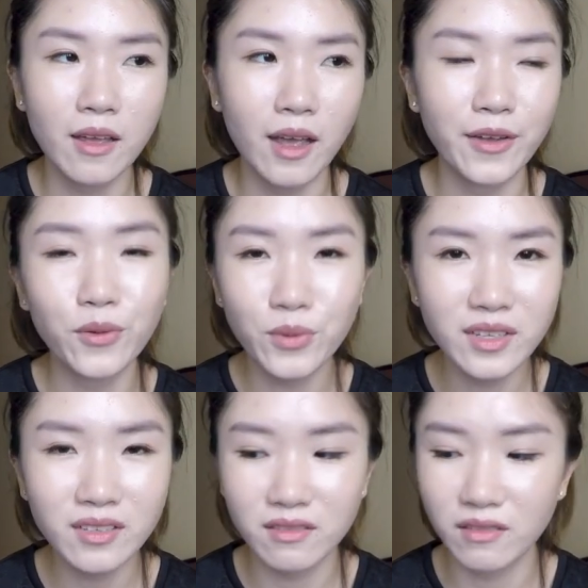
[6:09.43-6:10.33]
I
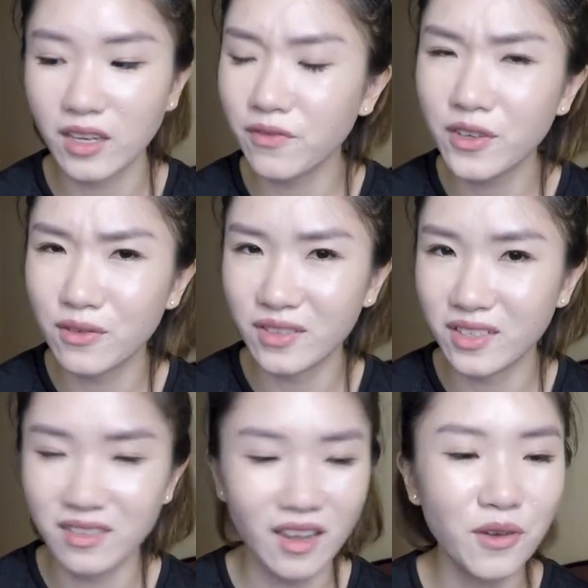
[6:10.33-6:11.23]
always, I never use
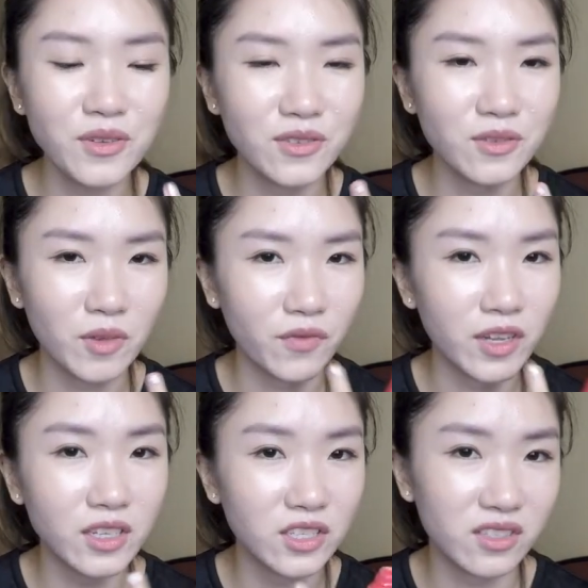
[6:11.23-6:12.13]
this. I always use my
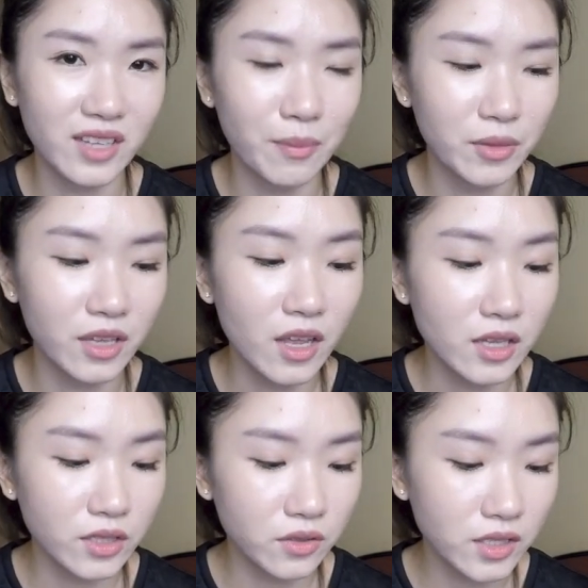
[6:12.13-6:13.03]
finger and just tap it.
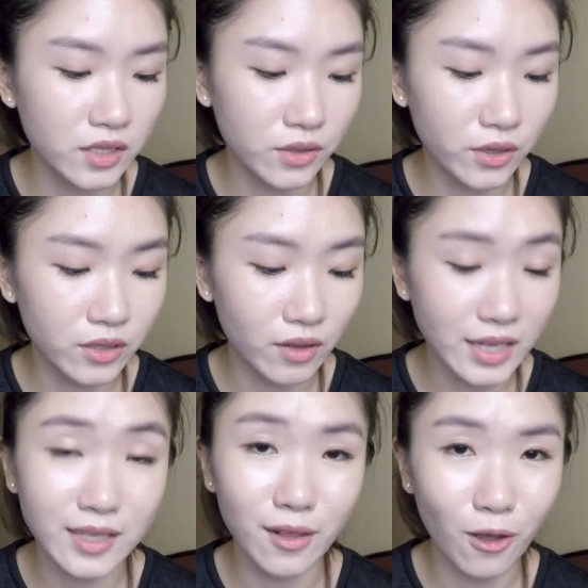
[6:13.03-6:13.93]
So this is going to
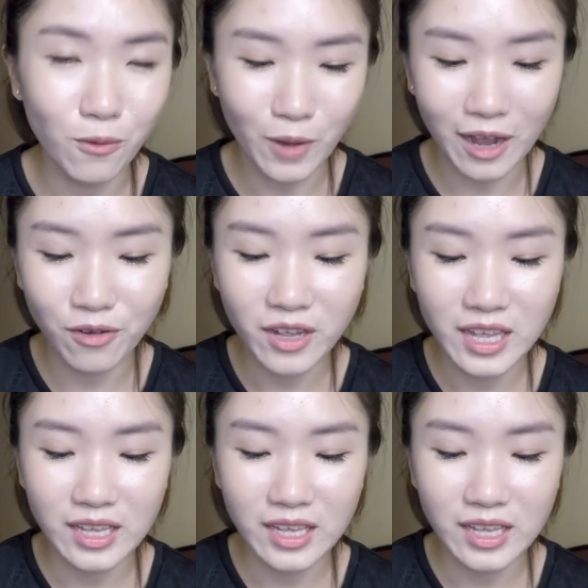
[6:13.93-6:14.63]
last a long while.